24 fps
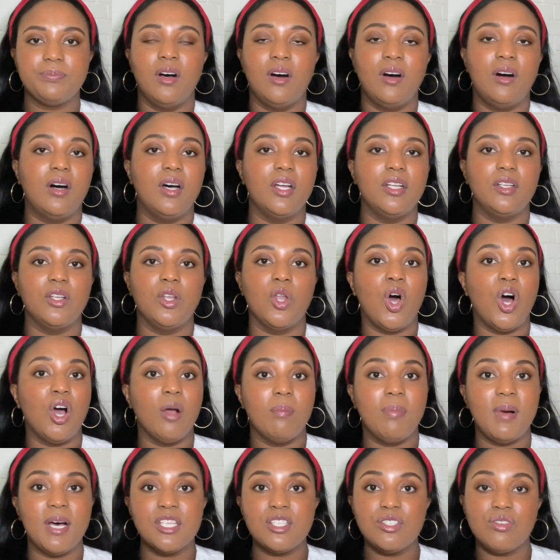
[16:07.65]
on long
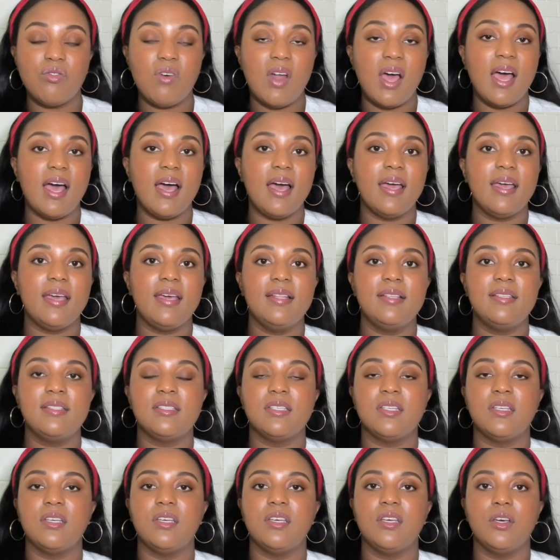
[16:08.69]
bus rides,
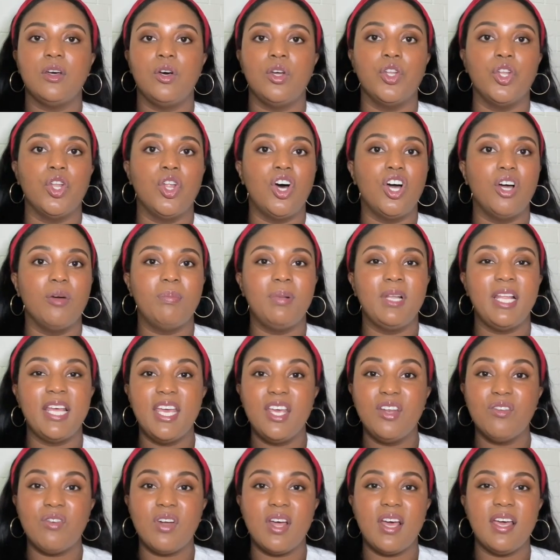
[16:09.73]
on long
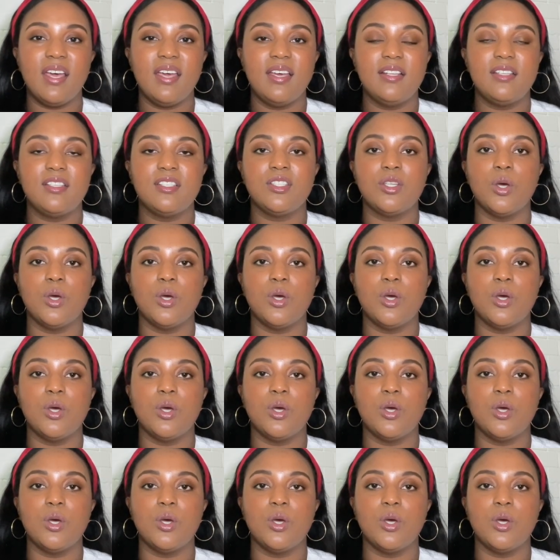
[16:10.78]
plane rides.